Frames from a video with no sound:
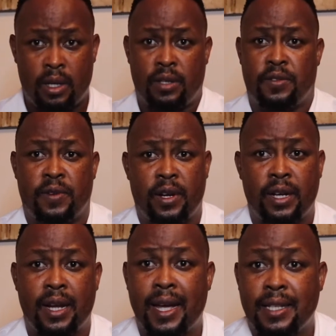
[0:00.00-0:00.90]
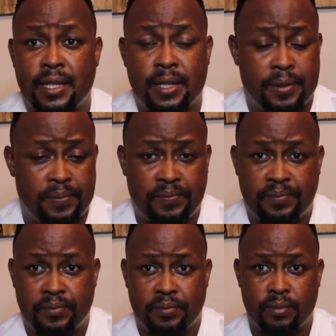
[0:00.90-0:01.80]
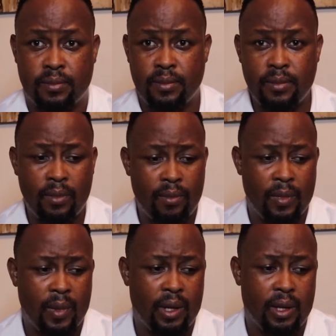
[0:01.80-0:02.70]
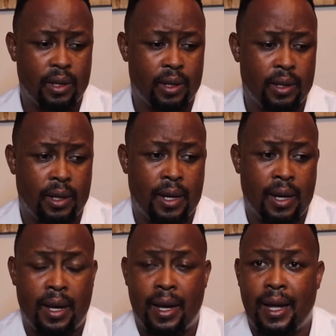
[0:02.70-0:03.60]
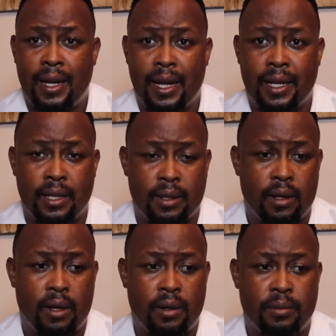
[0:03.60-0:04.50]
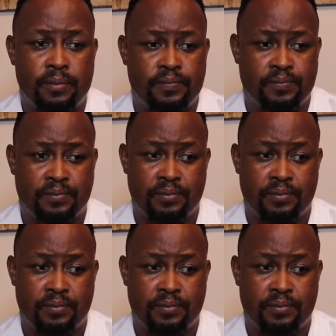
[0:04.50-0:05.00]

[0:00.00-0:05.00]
It's very nice, and I like it. 1